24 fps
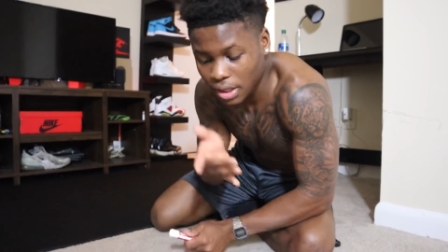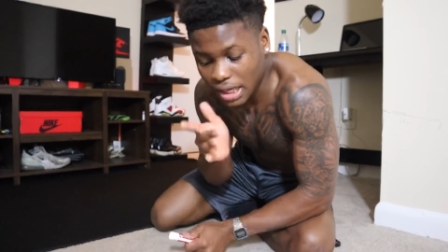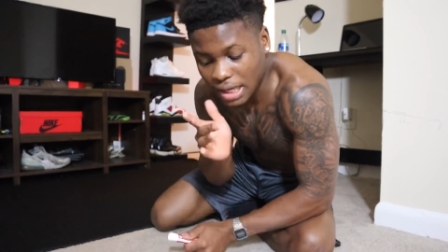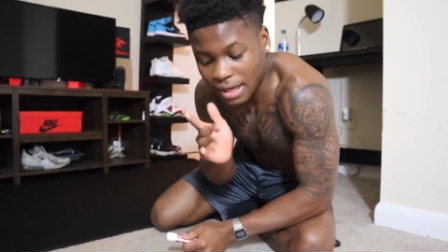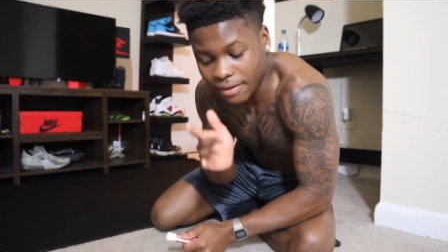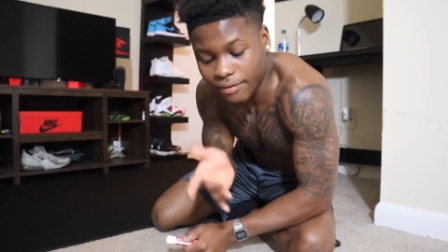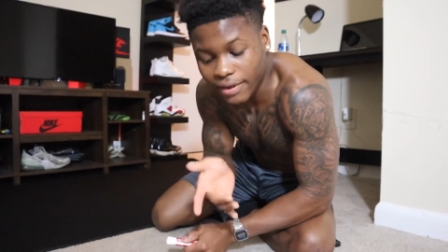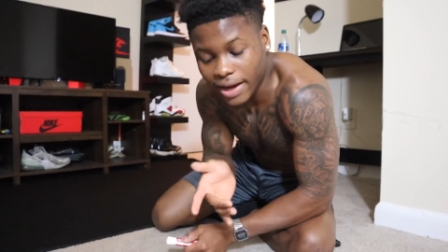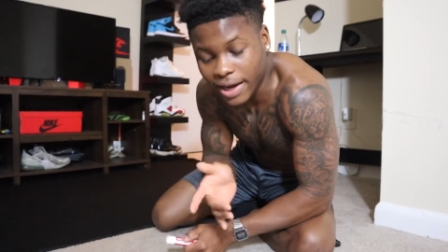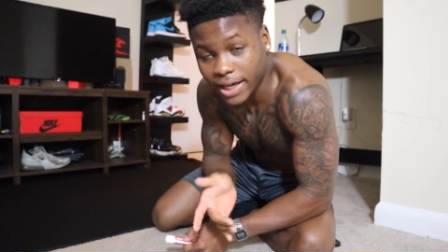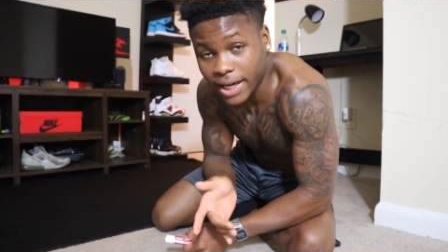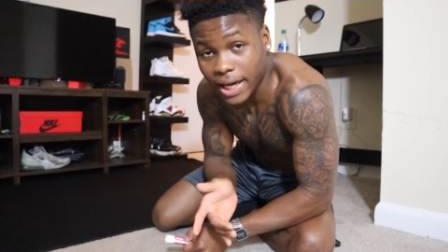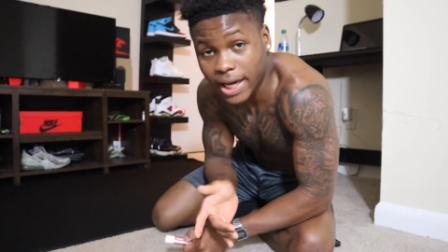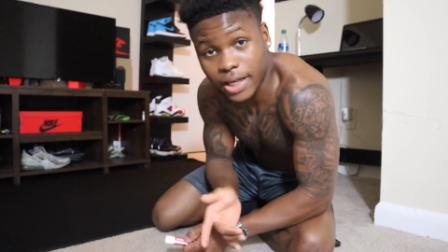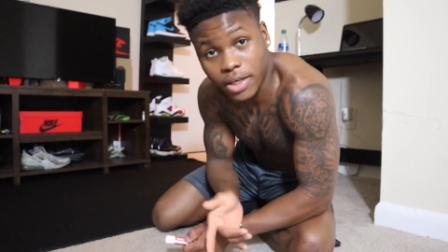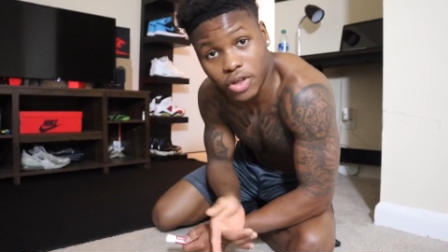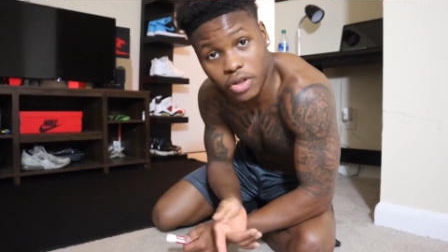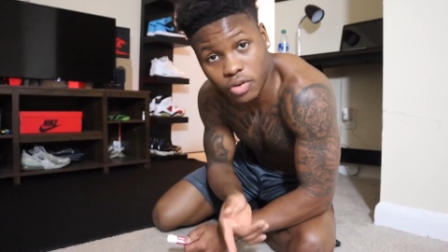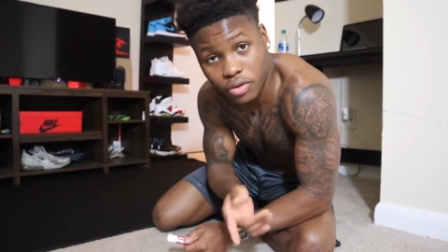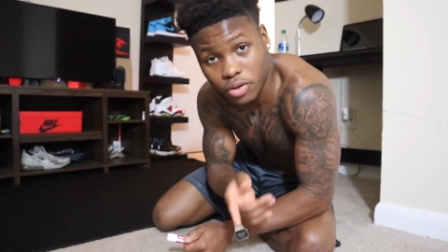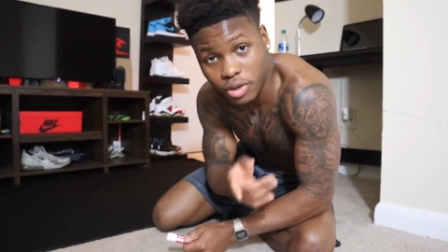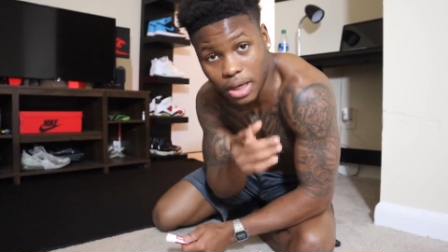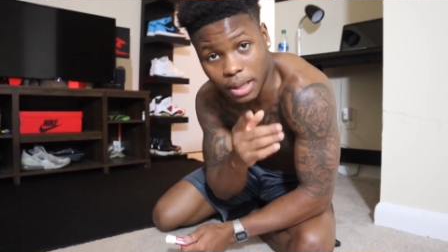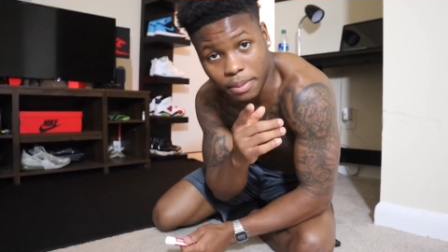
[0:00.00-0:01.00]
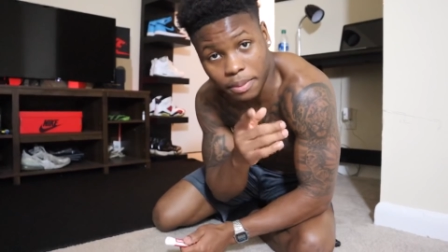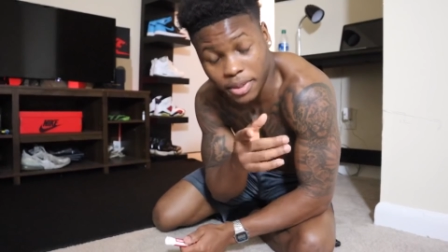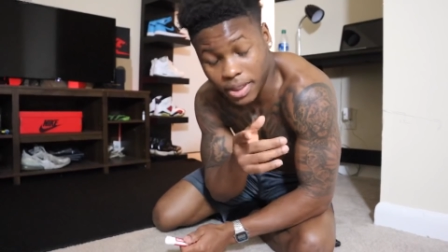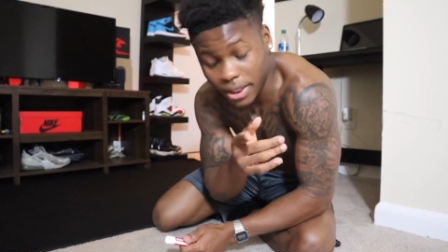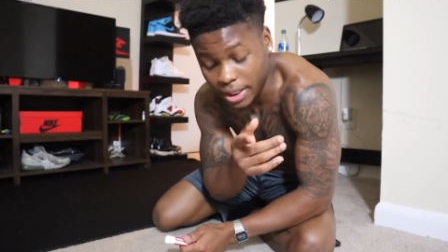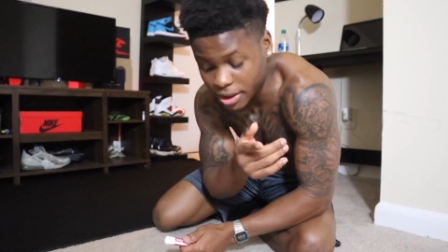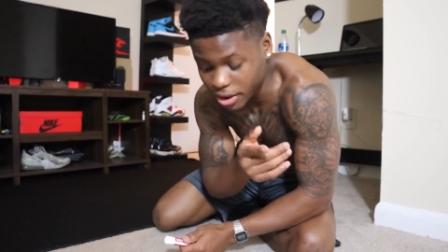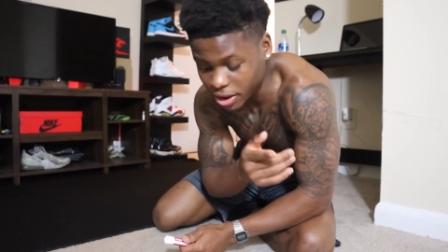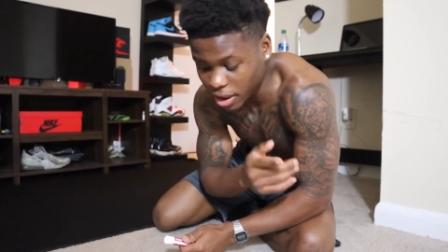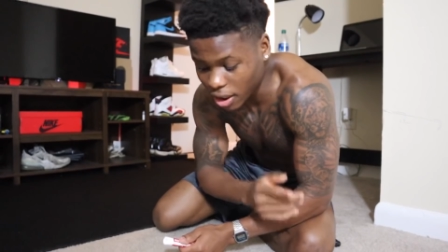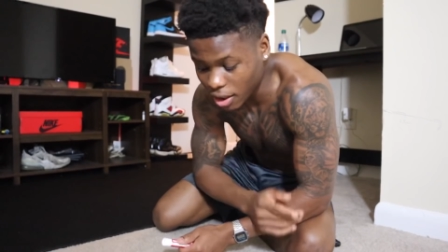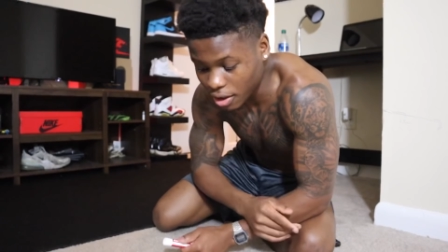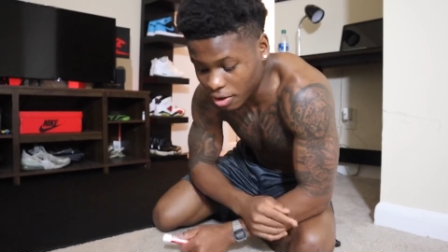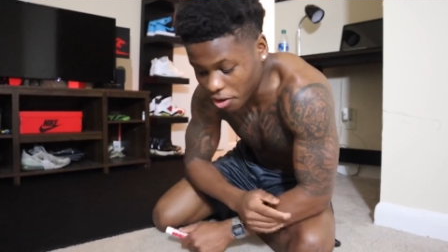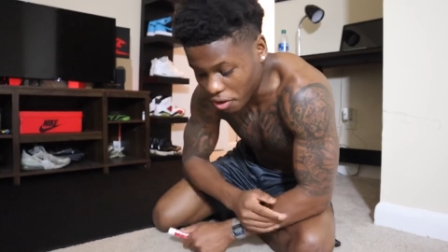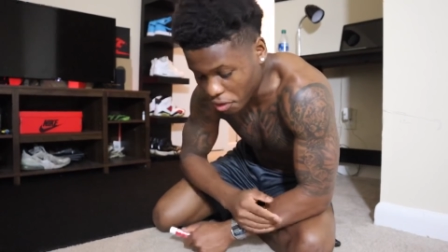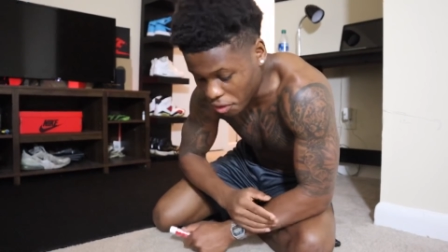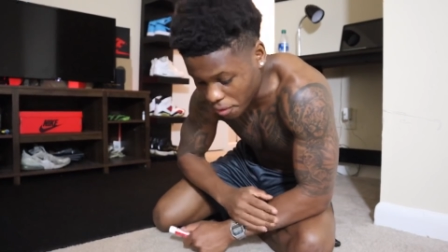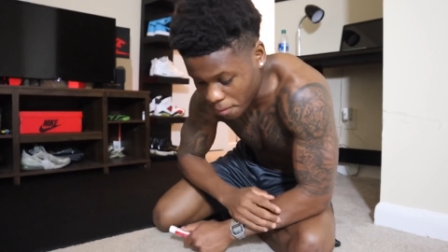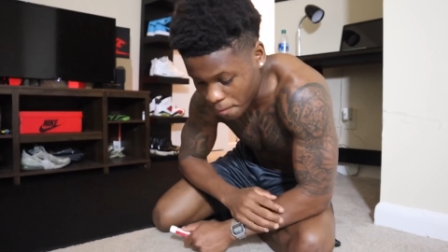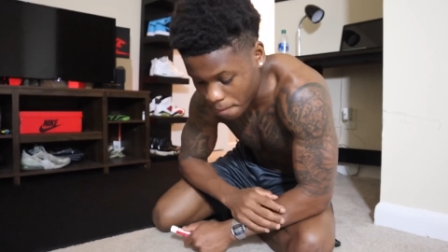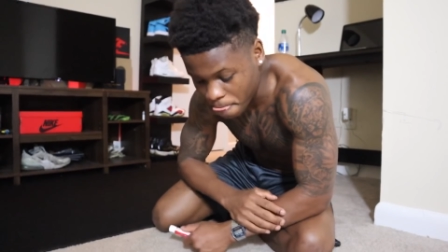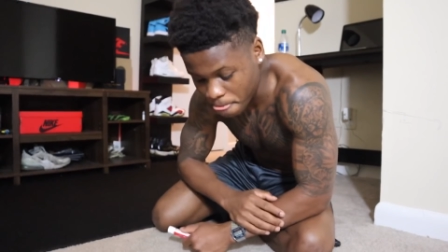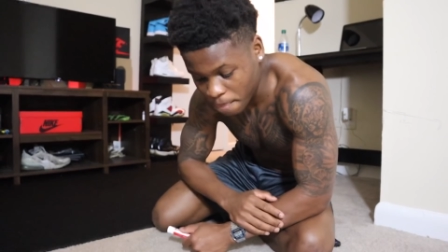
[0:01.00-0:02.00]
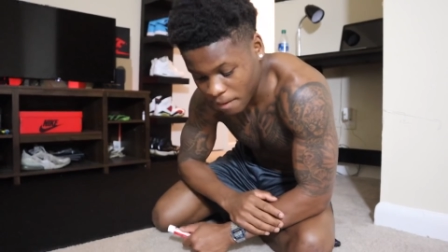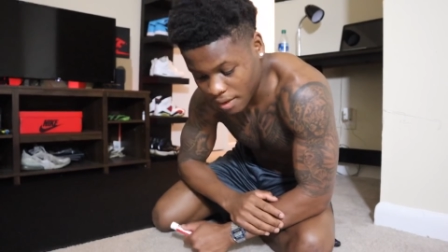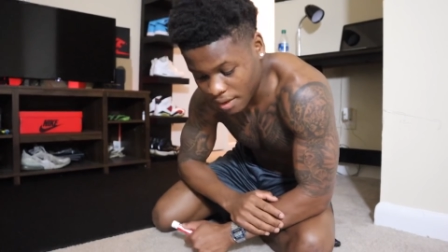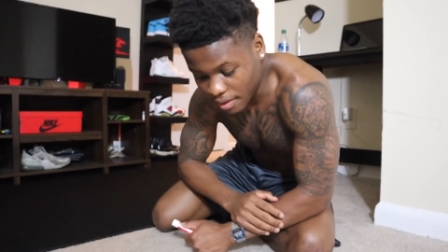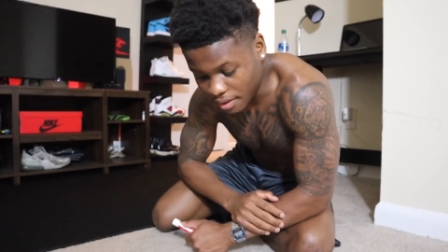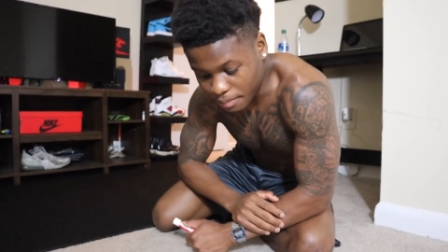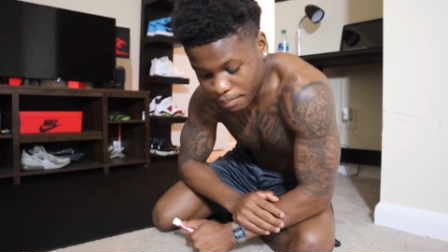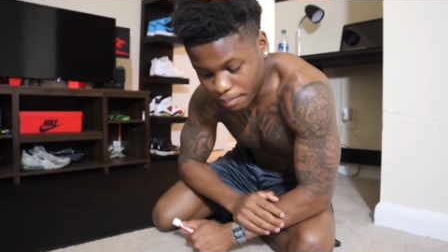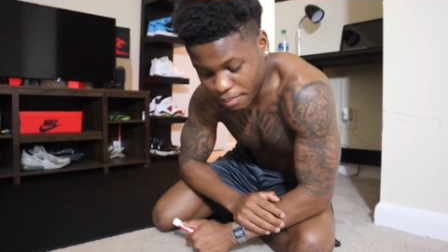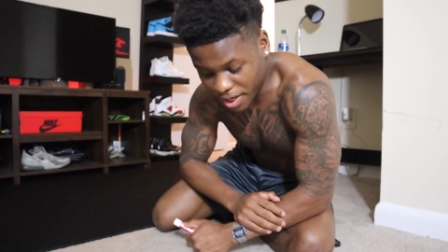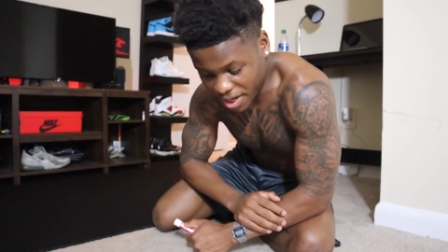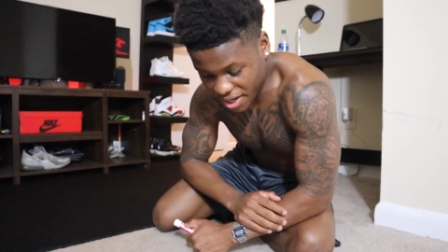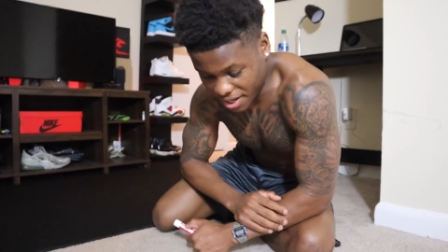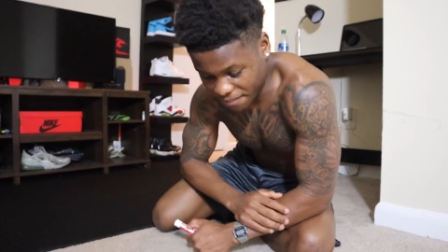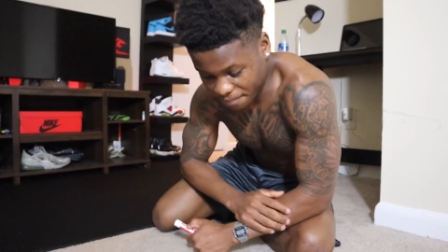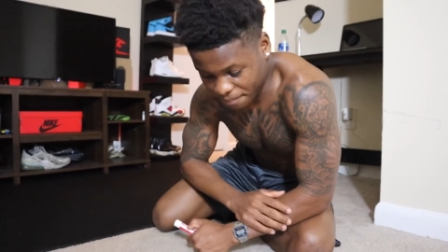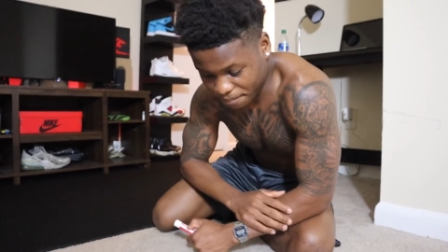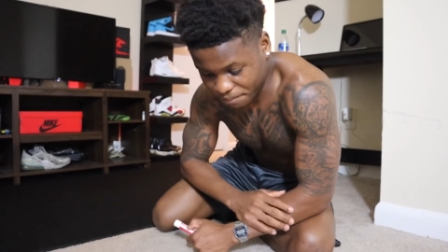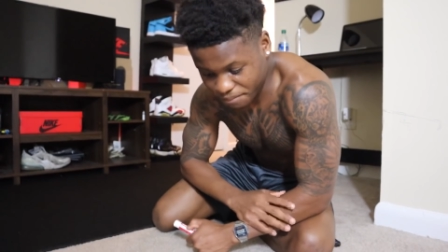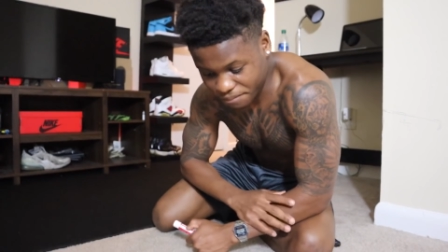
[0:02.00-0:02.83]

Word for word: If I can't do it, I'm gonna let y'all know. But